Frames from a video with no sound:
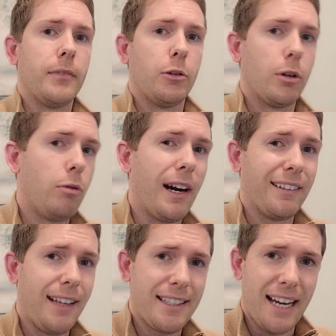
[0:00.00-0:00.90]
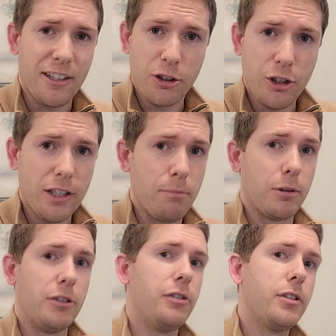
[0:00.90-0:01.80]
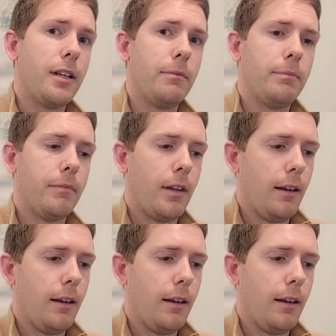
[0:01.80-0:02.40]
require less energy to produce them,